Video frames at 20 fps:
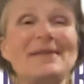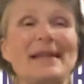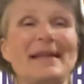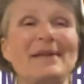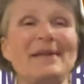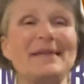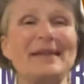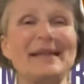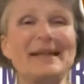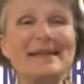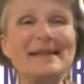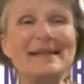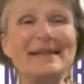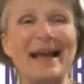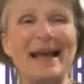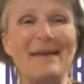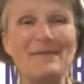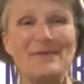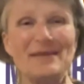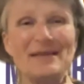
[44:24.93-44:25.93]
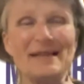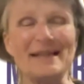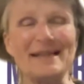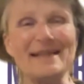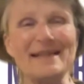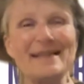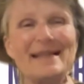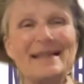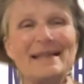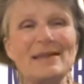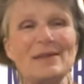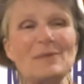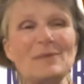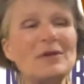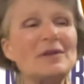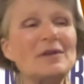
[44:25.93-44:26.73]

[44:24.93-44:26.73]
now and then haven't done since,